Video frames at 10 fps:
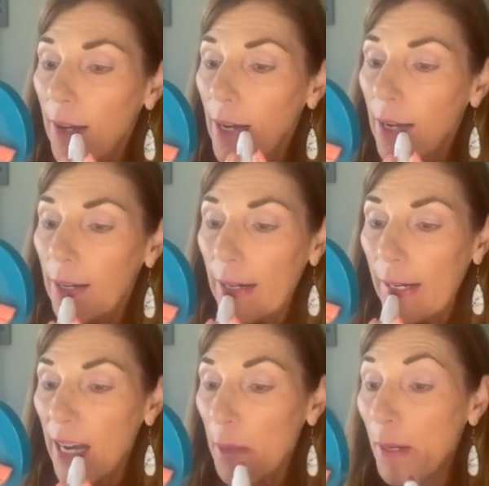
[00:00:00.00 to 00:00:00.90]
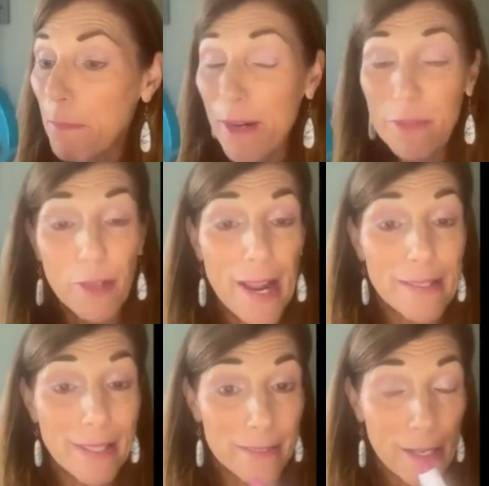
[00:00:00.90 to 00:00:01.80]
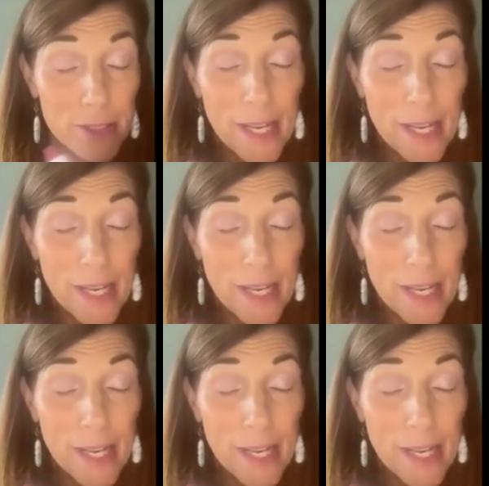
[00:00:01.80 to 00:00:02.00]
But my friend and nail tech, Annette,